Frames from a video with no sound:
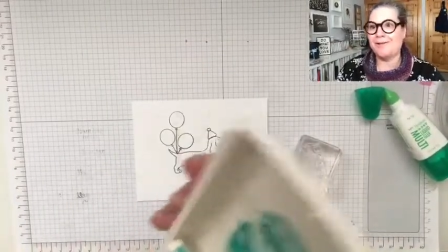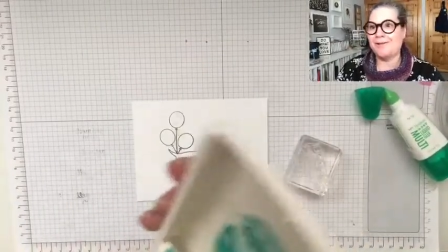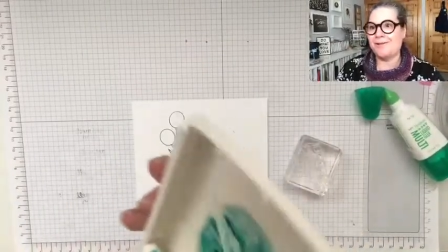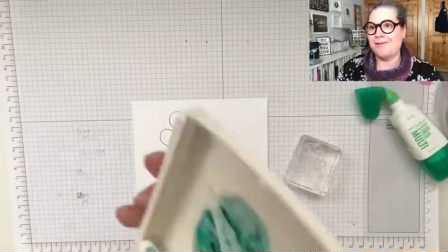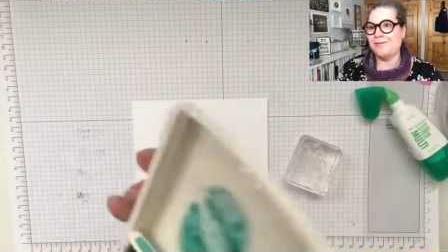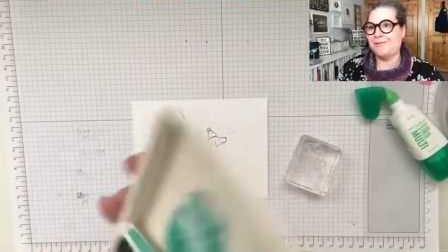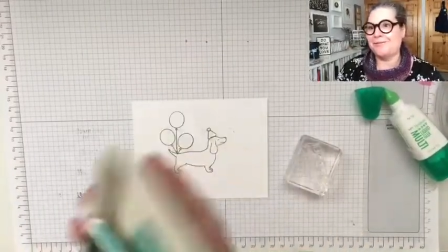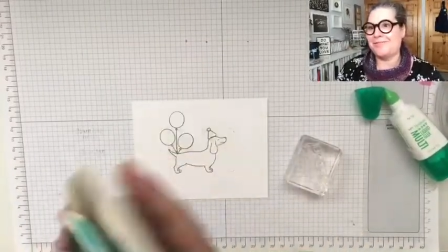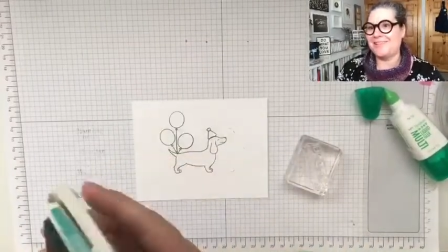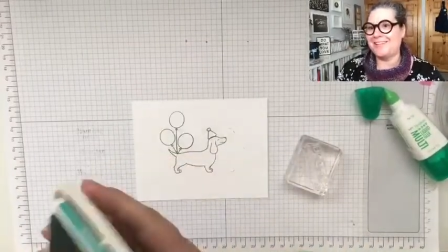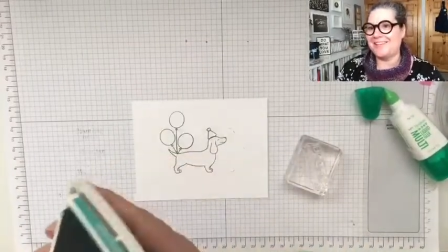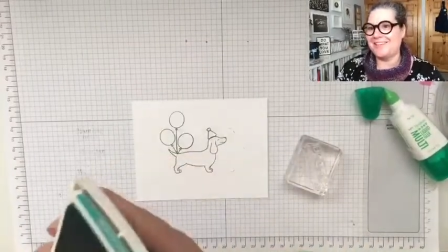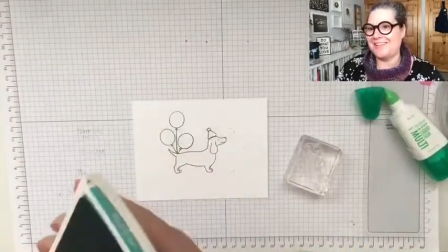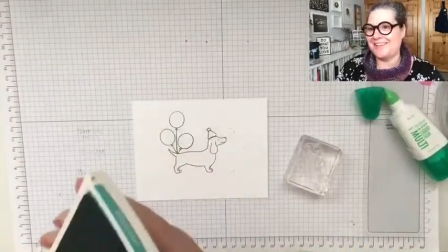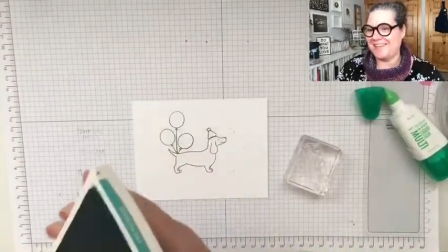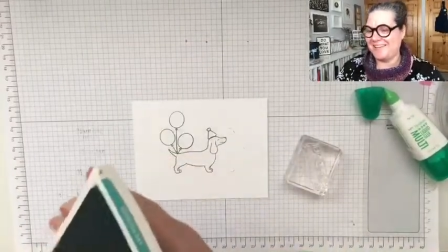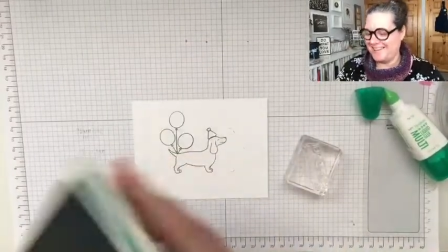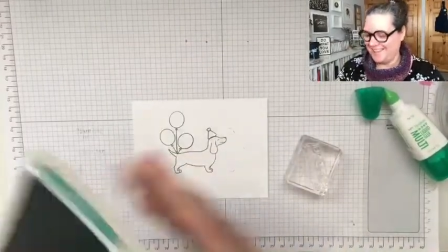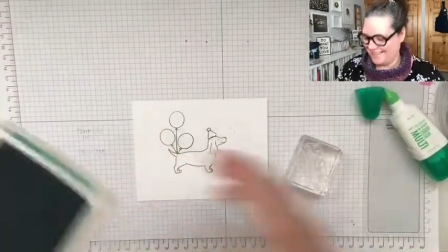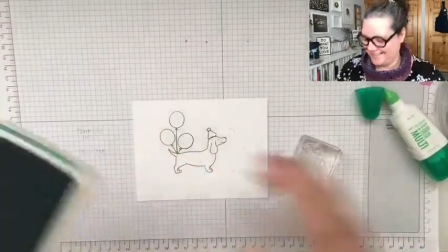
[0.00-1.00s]
on the front
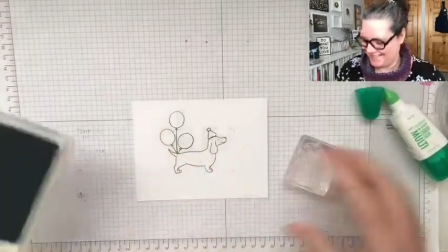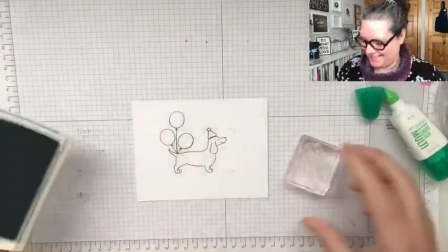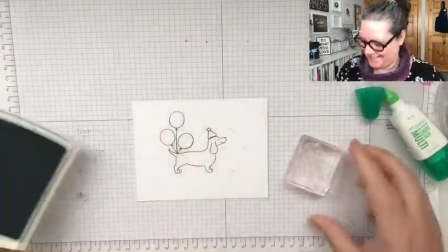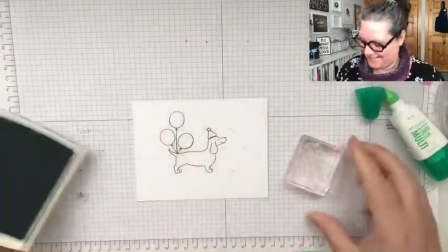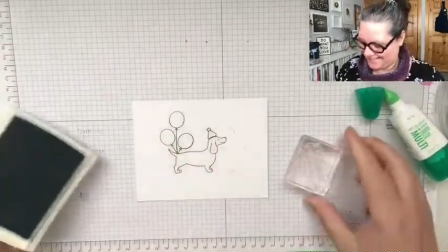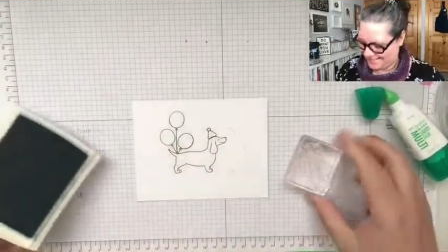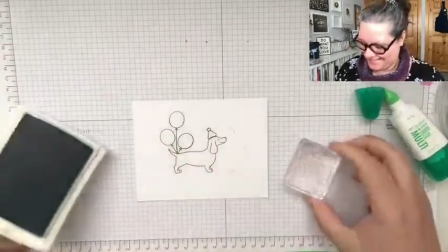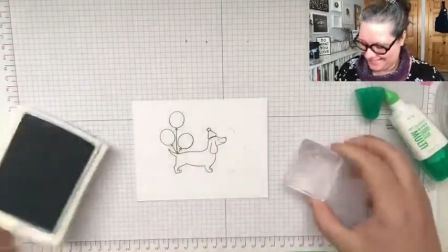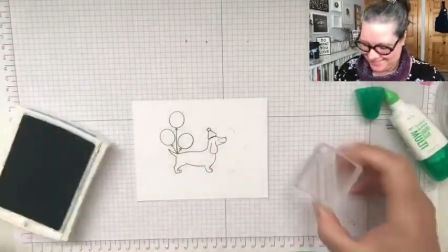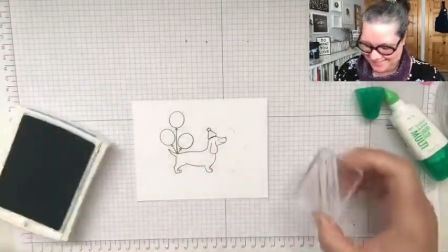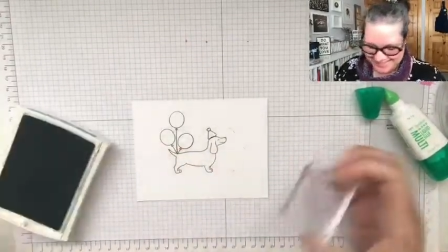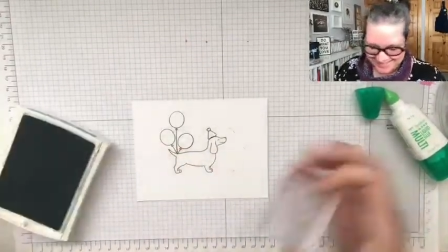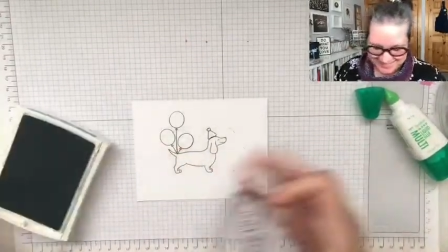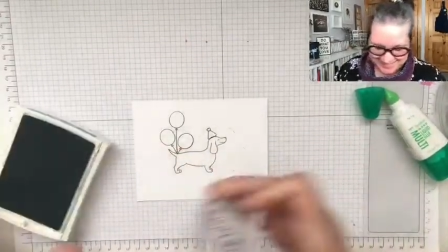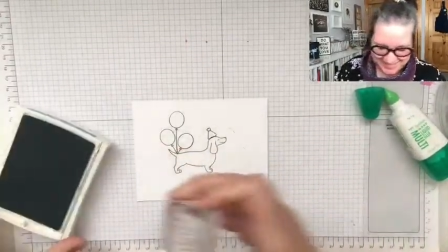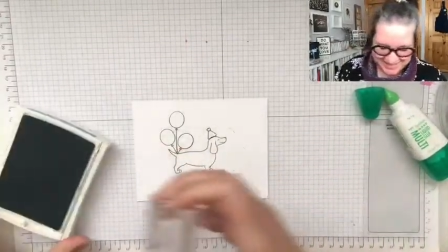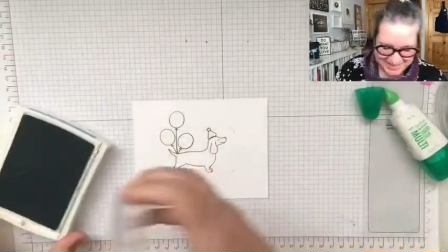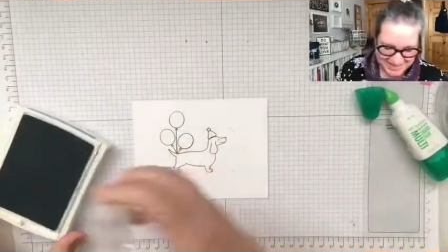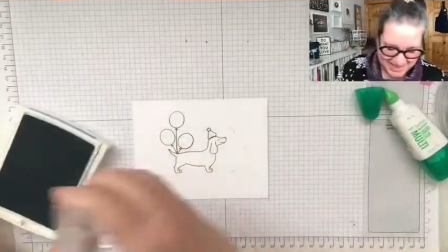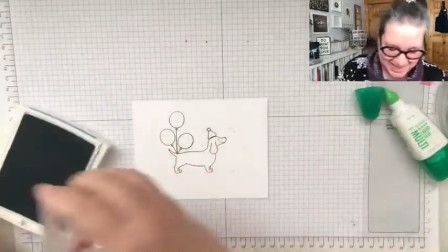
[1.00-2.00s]
there.
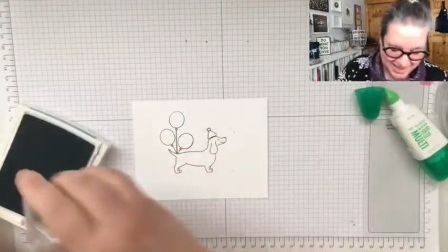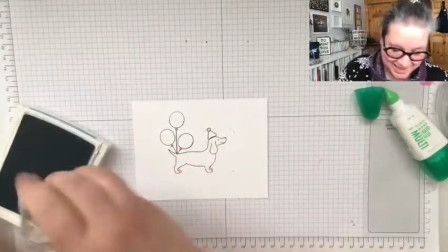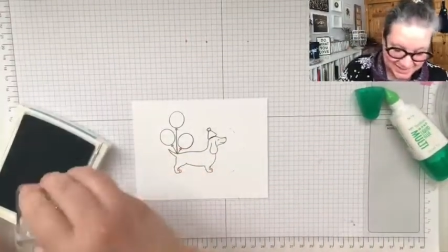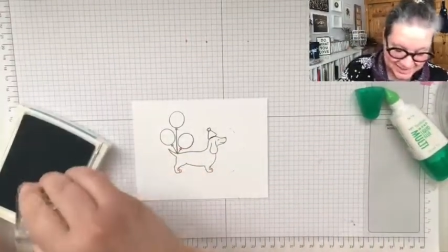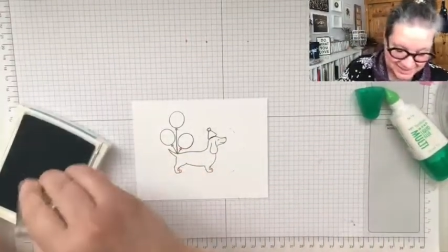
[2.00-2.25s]
Yeah,